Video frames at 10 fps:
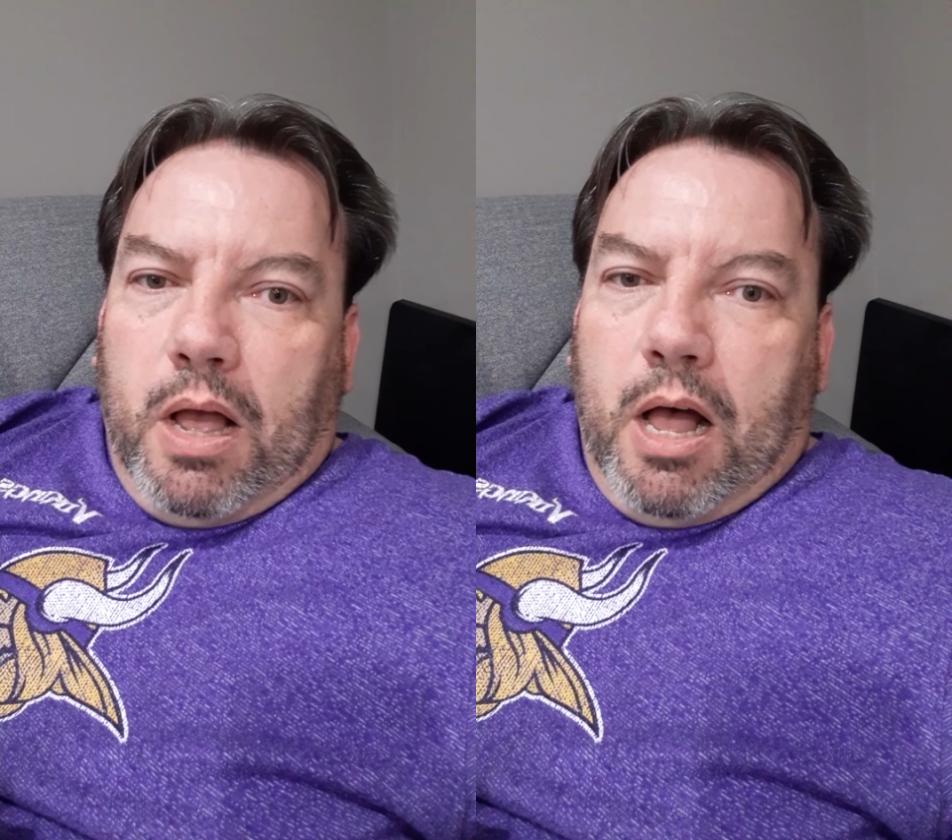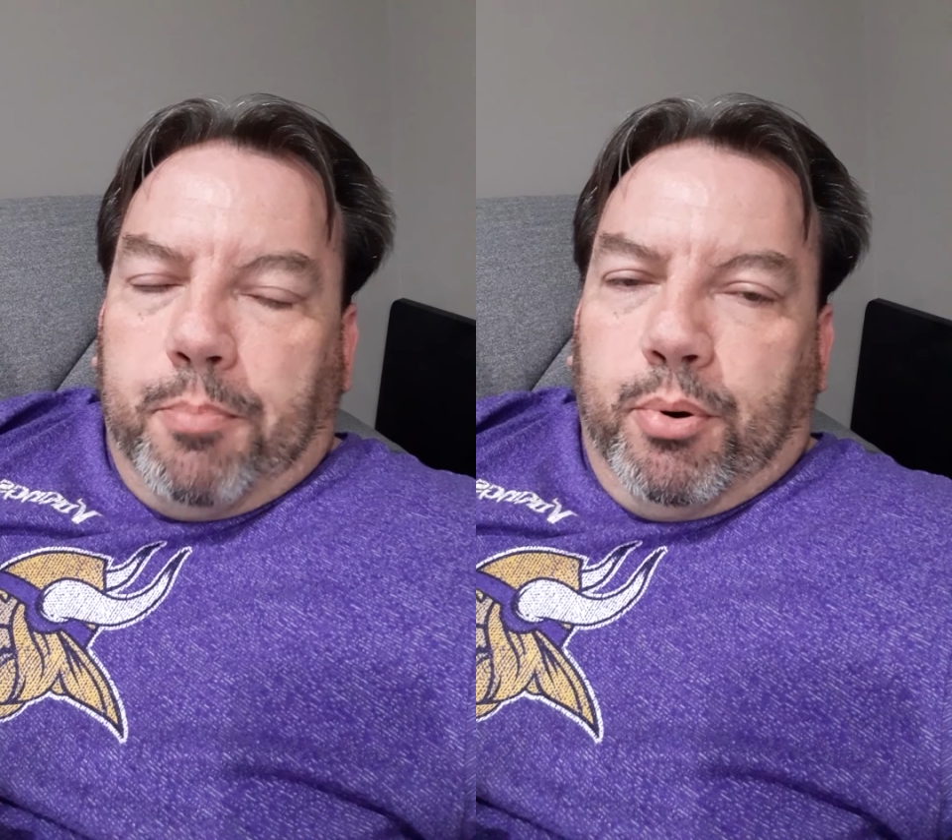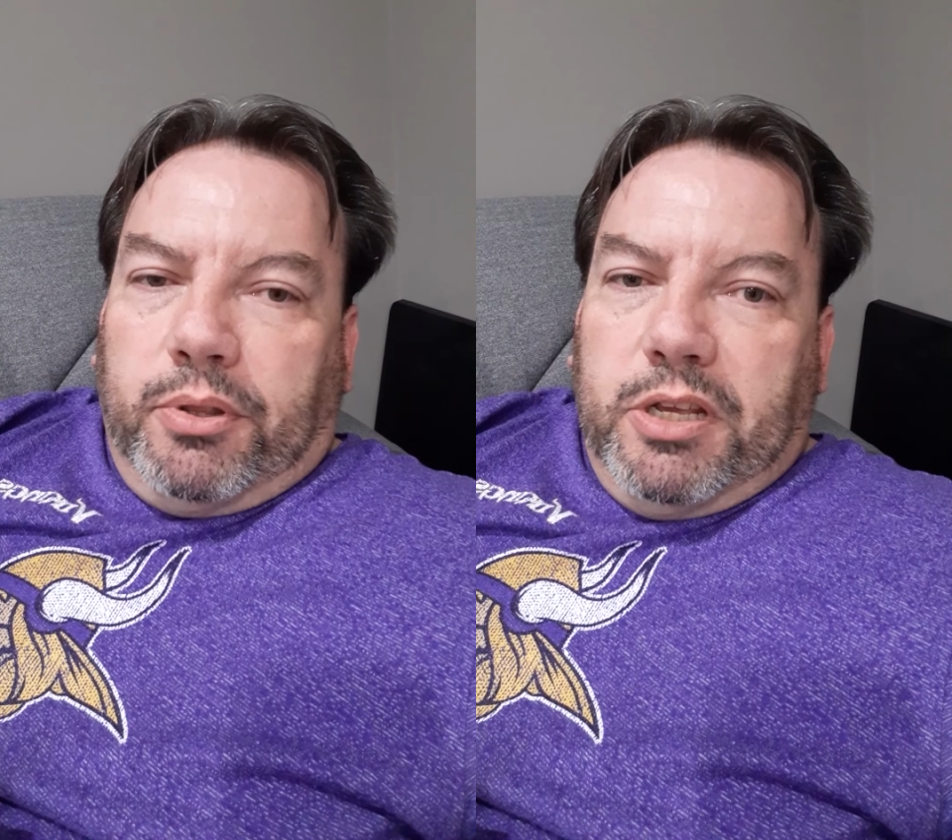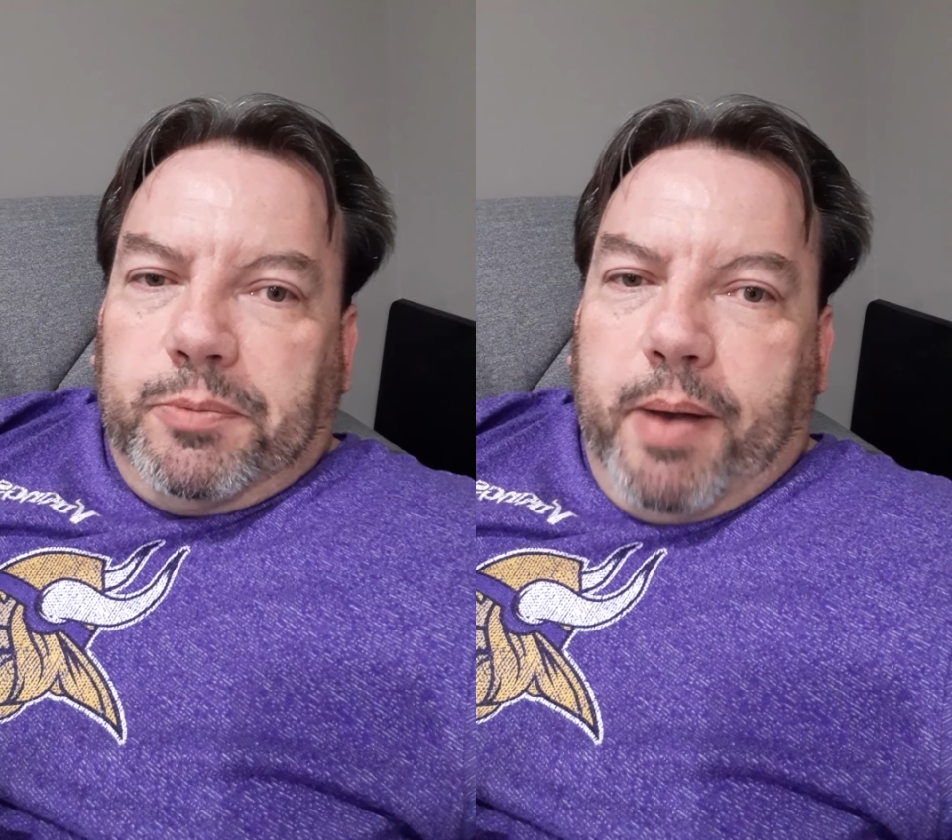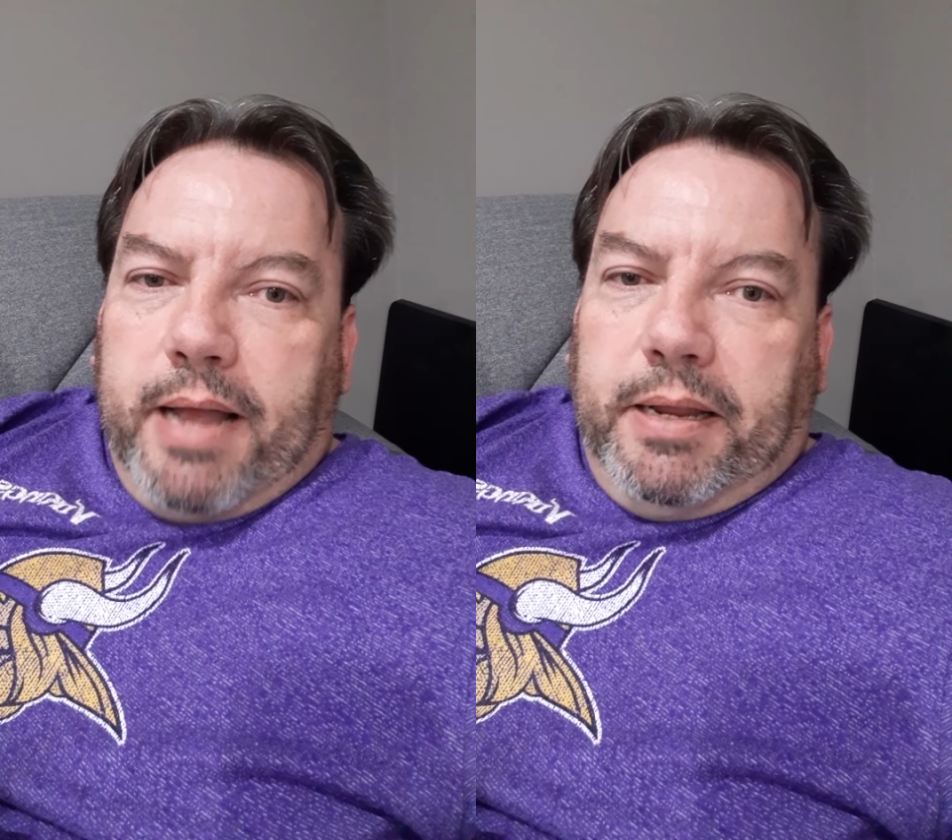I'll put
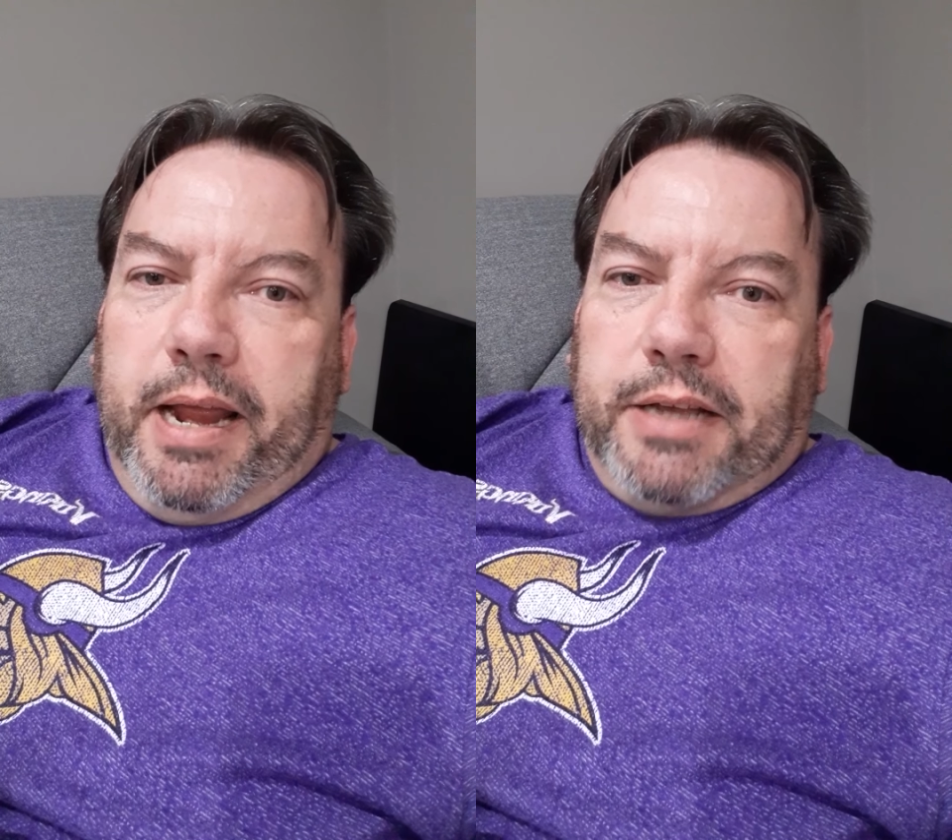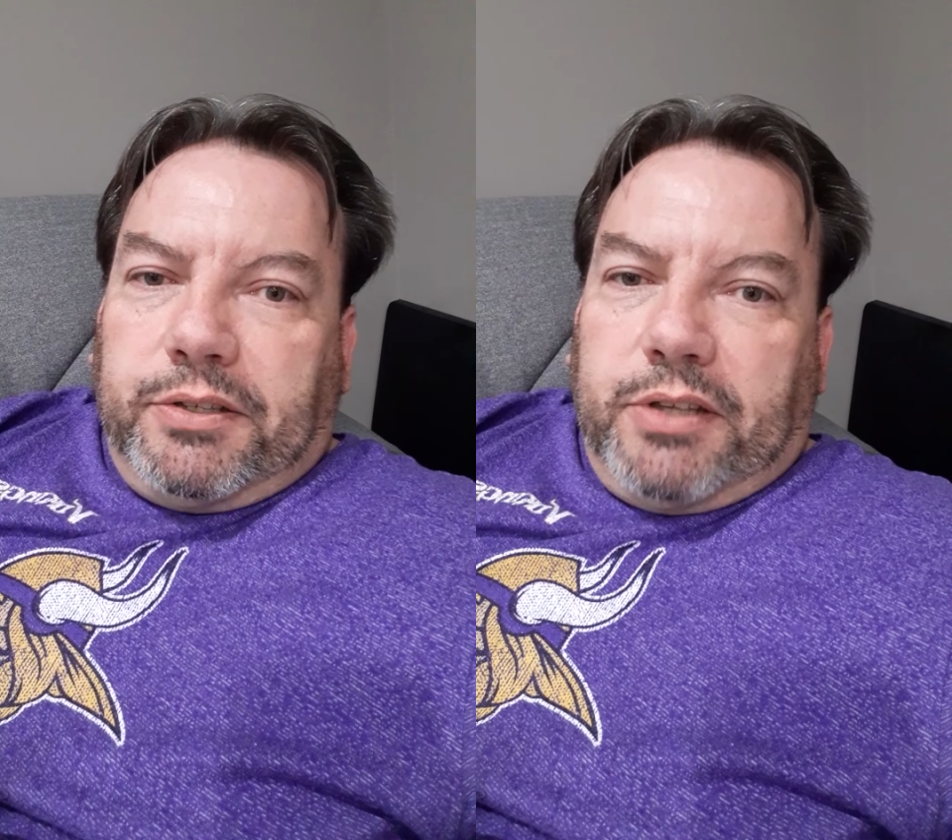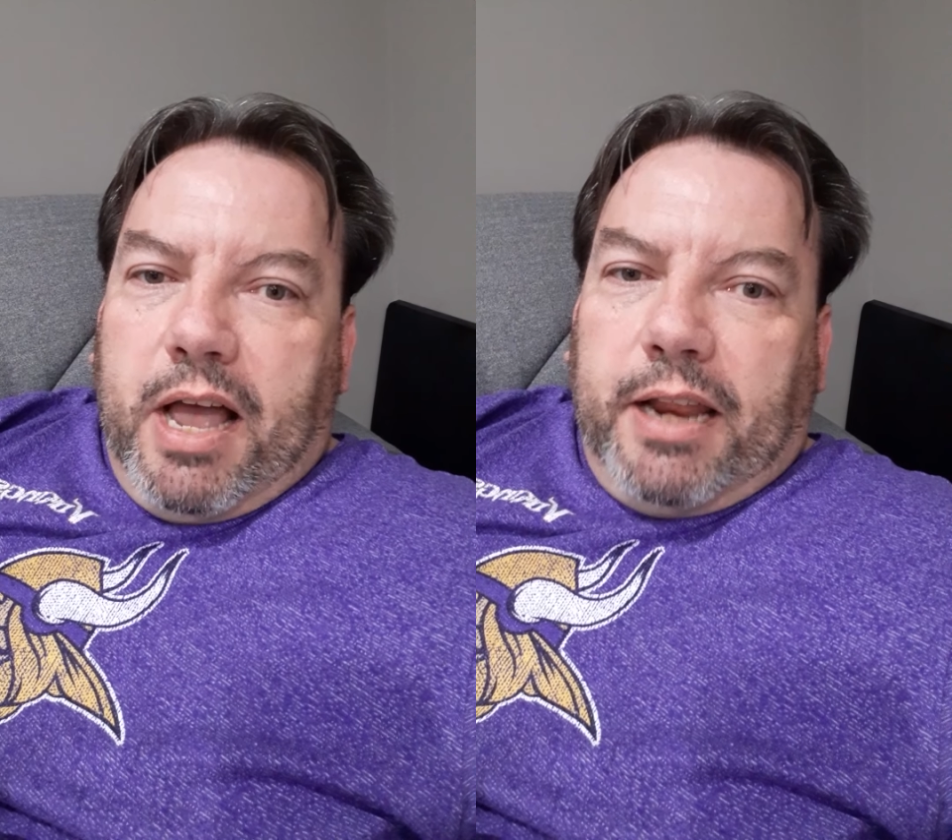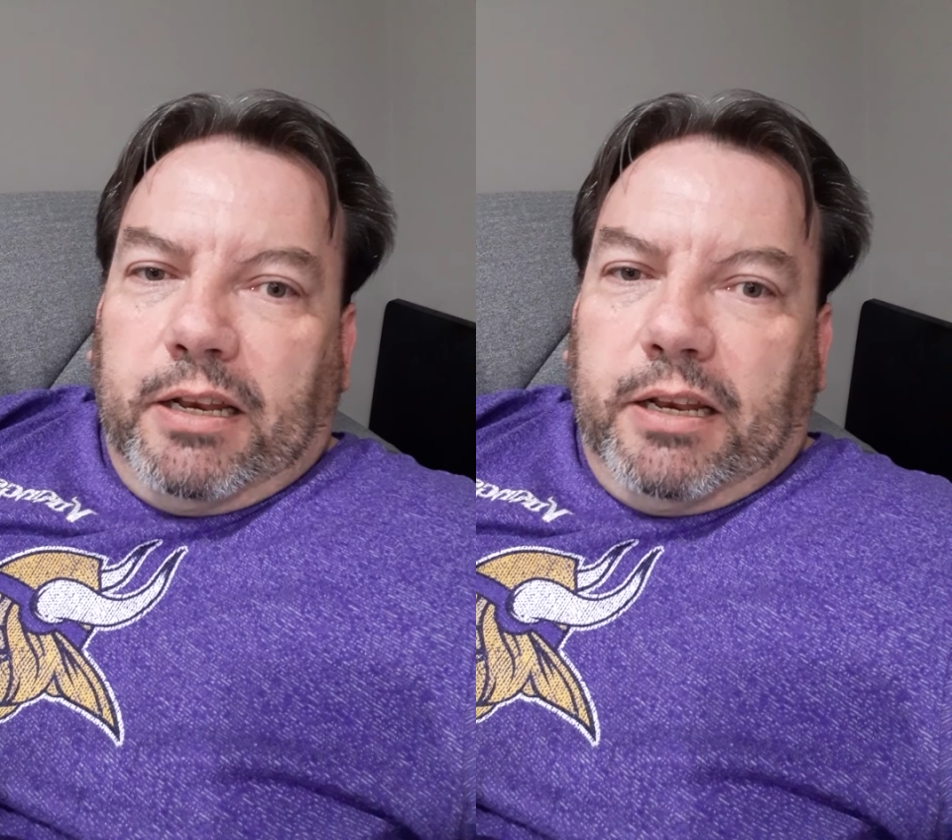these podcasts on